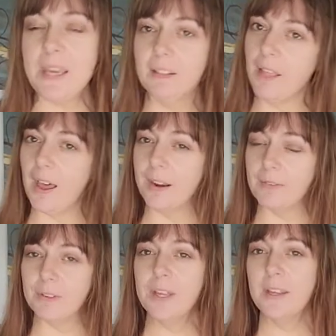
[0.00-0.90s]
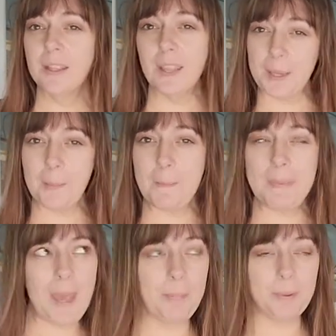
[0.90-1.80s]
a lot of like
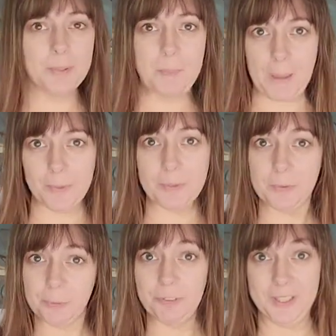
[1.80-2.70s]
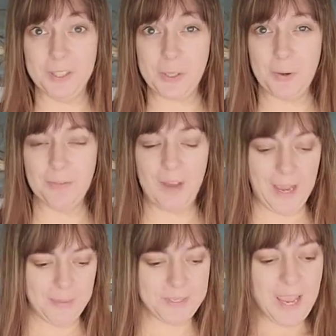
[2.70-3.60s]
pebbles, pebbles from Flintstone
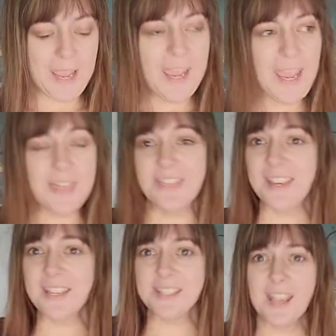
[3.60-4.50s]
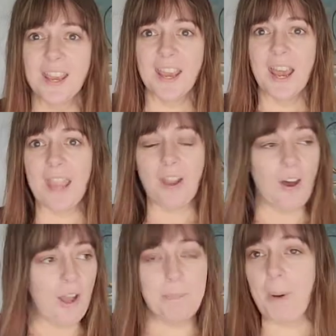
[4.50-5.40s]
vibes. And this I,
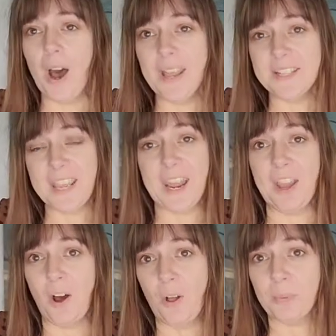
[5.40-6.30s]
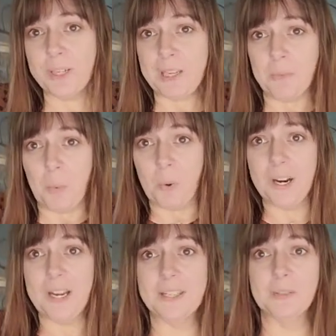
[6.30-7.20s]
I bought and I already wore
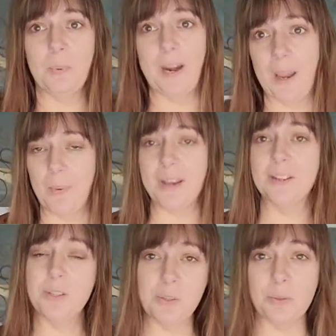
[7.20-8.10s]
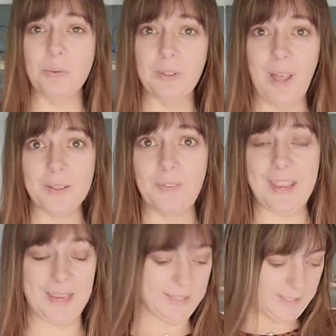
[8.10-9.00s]
it when I went to Las
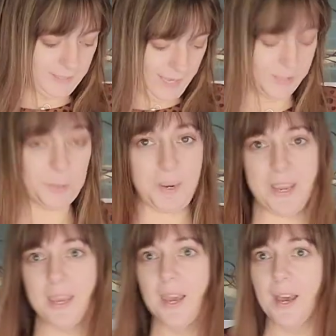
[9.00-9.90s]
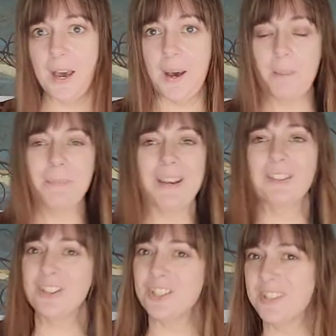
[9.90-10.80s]
Vegas last week, um, but it
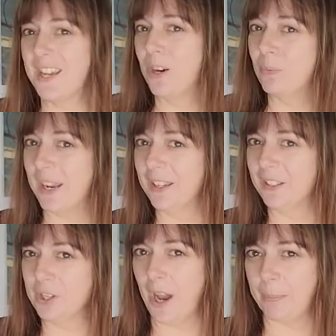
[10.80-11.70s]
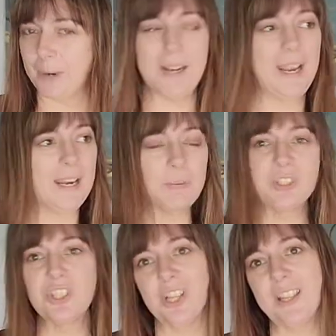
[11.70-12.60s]
looks just like a regular top, right? And it was
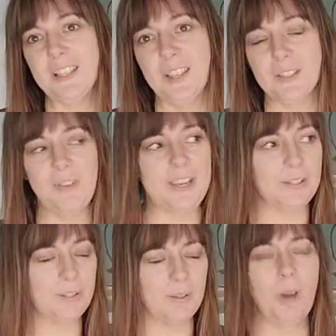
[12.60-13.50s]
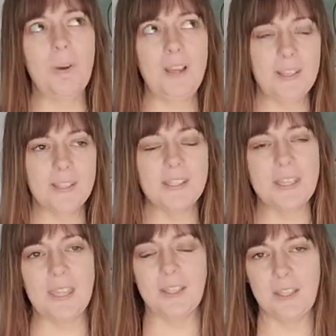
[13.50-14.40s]
chilly in Las Vegas, so no one got to
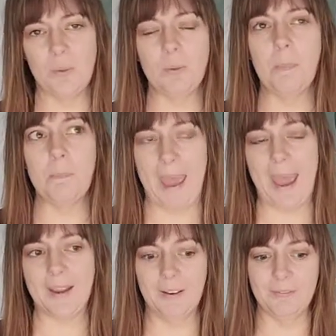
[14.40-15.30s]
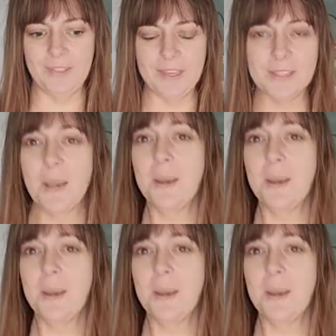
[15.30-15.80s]
see the cute back of this,